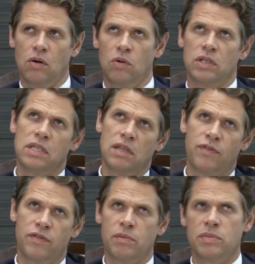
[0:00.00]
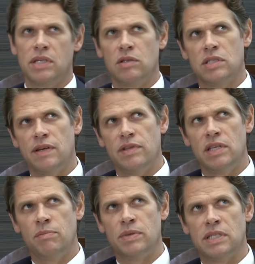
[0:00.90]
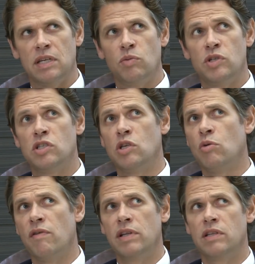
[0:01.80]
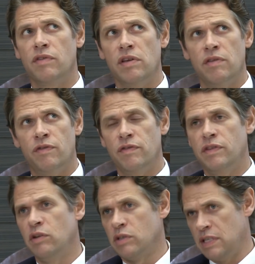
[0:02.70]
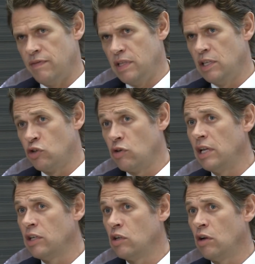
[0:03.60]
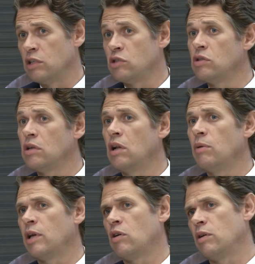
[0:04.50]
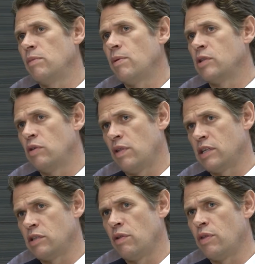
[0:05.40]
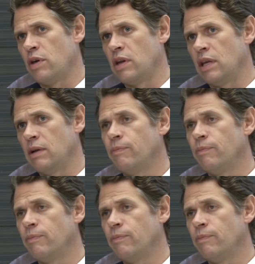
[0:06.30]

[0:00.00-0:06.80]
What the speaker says: or it's either 15% or 17%, which is the equivalent of either 15 or 17 trillion dollars to the global economy by 2030.